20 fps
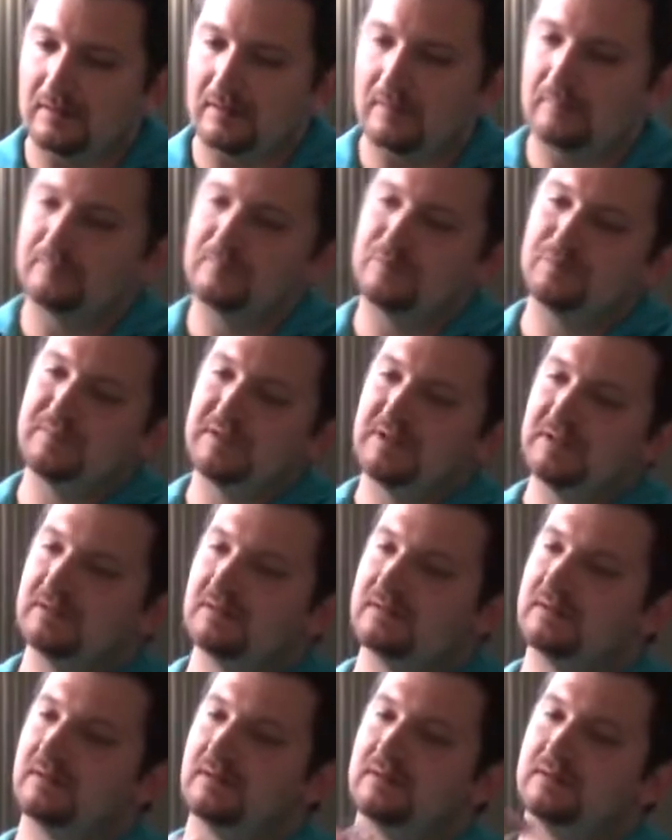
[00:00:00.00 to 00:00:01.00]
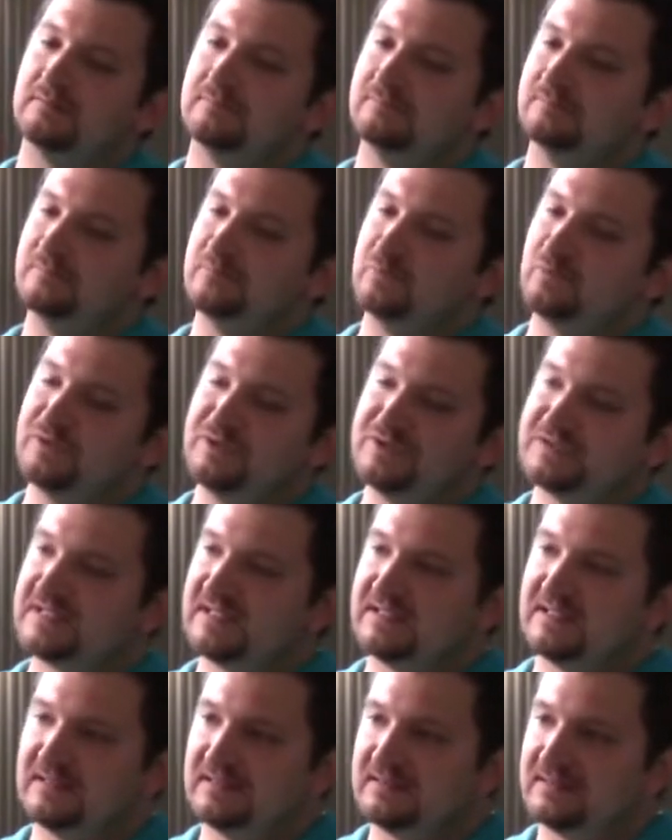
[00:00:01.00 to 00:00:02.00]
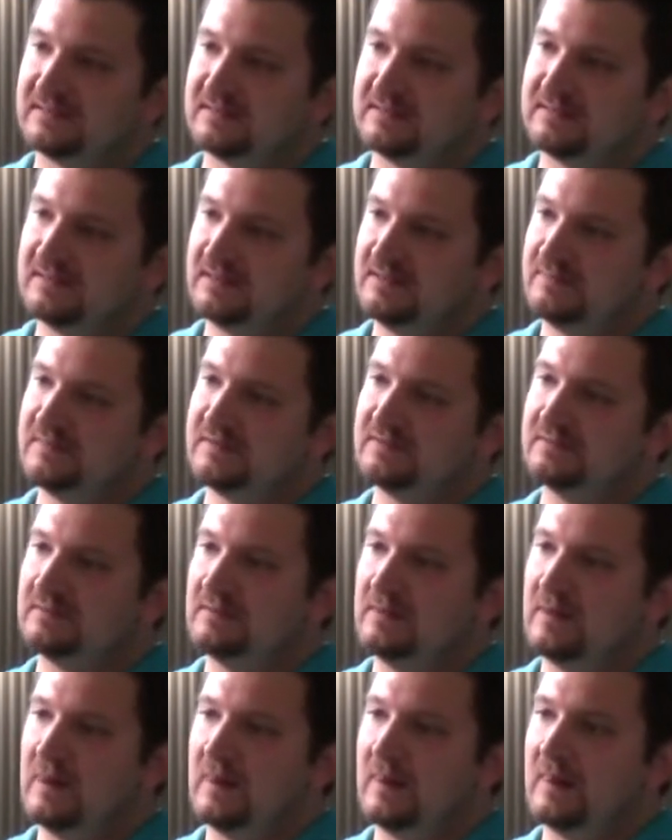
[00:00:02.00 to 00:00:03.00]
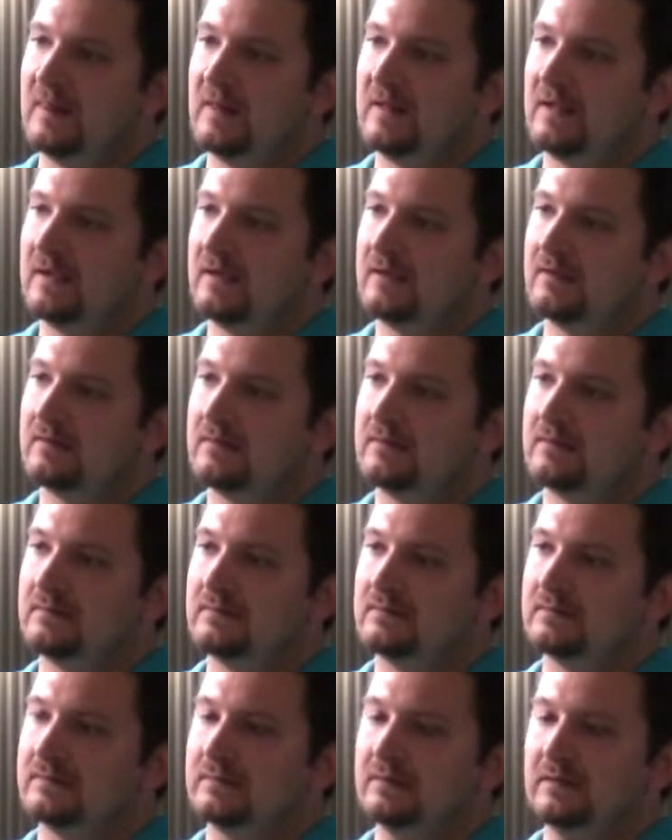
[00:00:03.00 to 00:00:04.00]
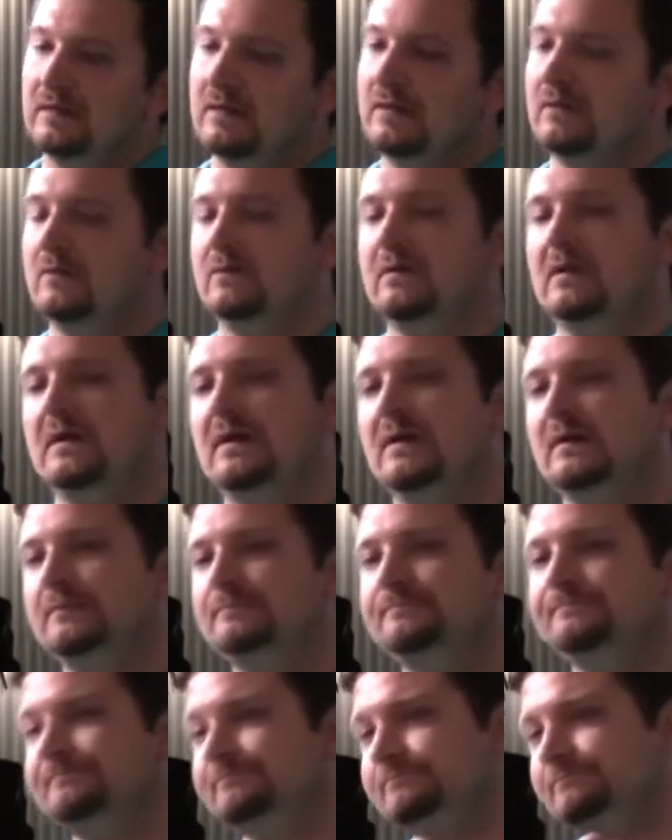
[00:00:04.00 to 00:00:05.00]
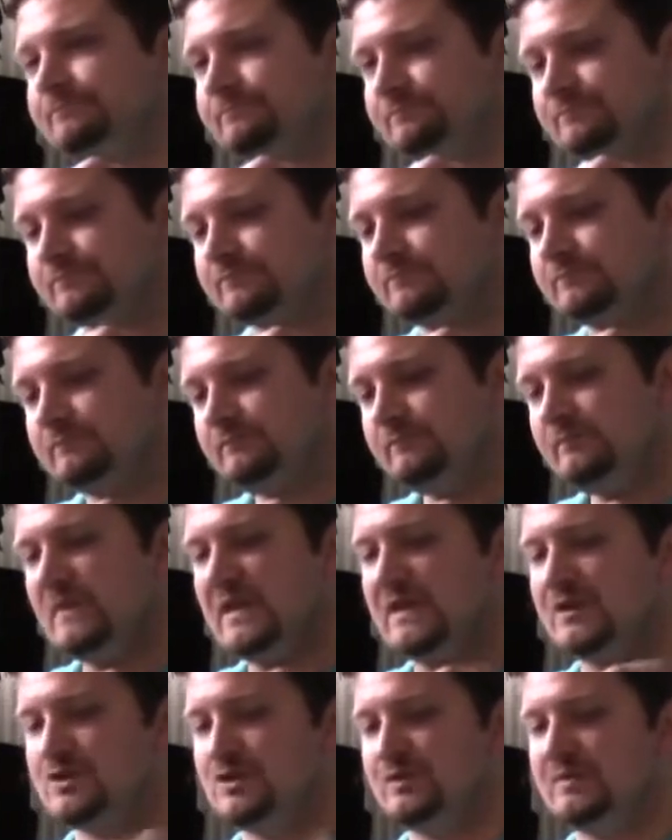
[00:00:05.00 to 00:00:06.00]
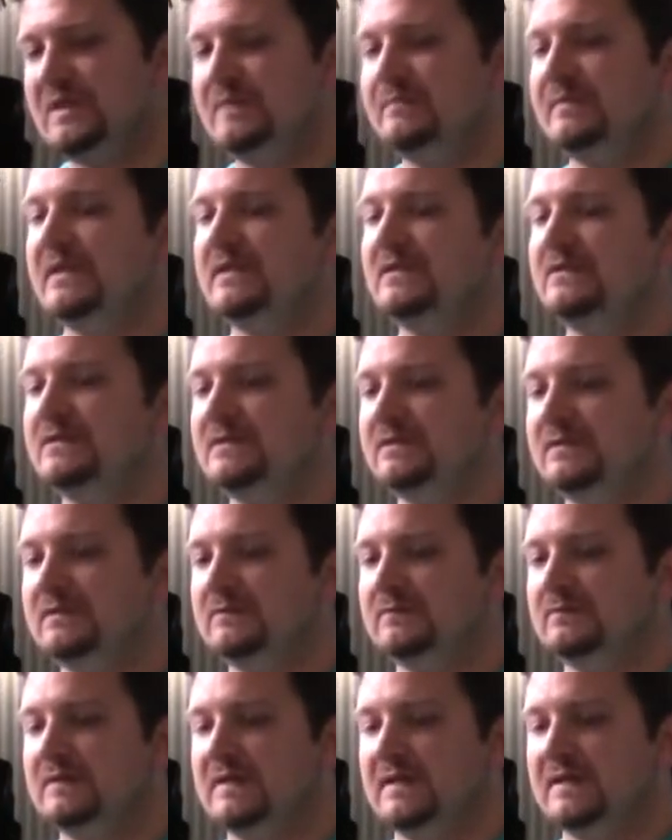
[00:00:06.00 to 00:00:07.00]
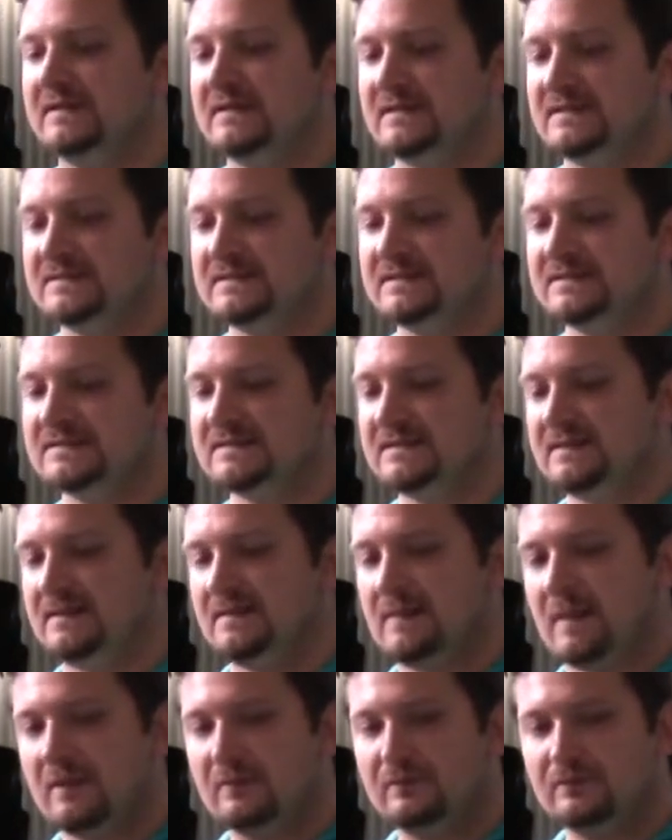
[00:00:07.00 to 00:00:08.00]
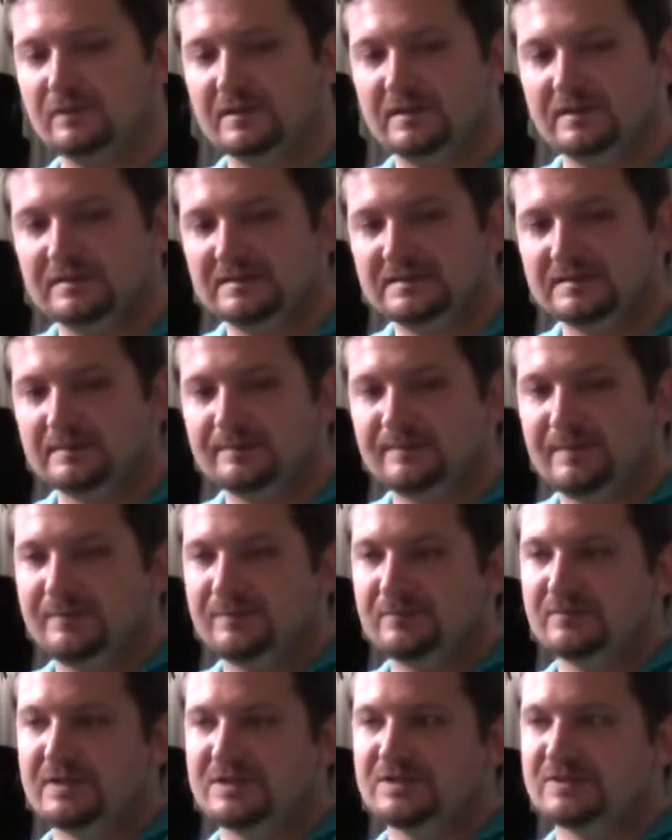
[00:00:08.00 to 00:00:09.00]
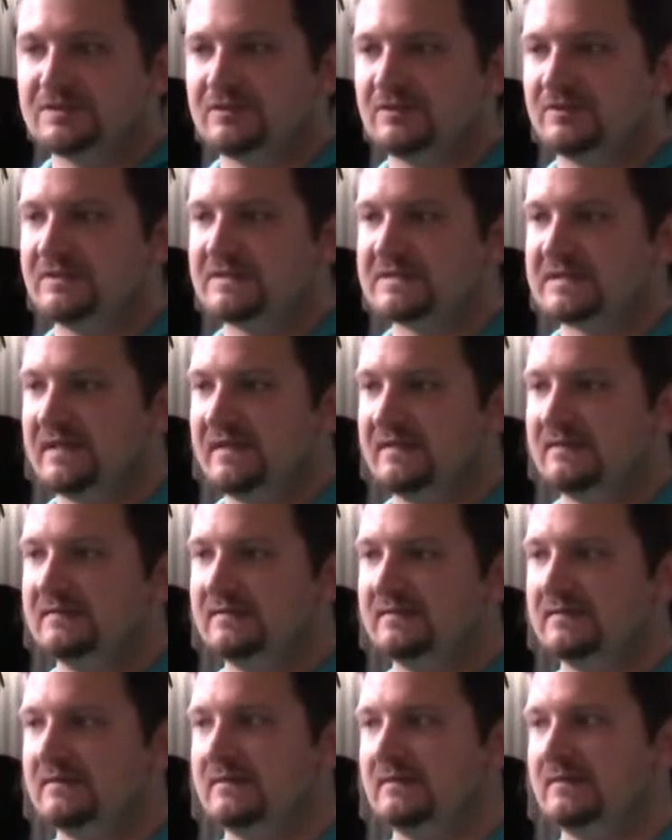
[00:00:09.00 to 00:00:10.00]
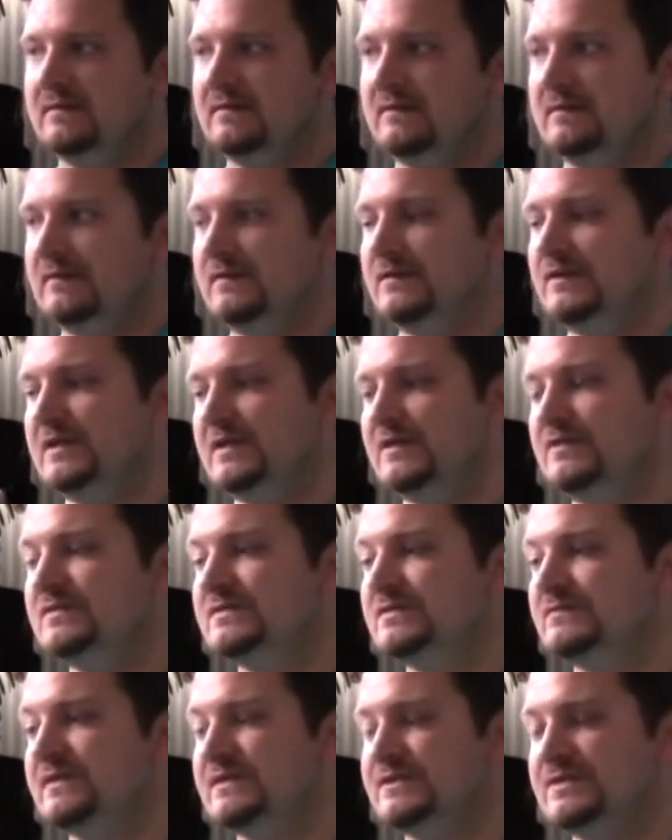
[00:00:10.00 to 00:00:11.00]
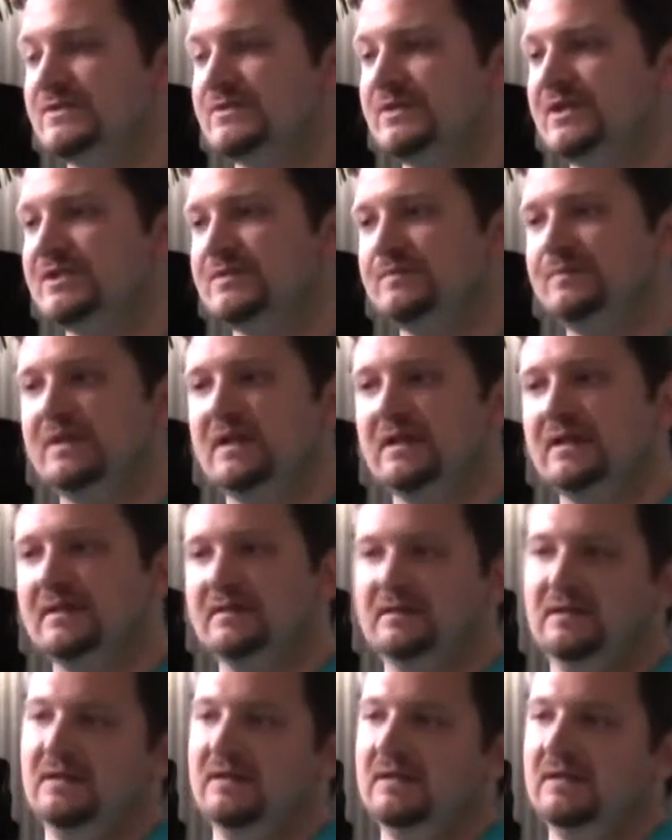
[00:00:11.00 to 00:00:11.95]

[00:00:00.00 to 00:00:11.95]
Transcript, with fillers: Um, you mean um, when you're sending the, the email? Yeah. Oh, um, Joomla Mailer, what it does is uh, when people register on your site, uh, you can use the registration plugin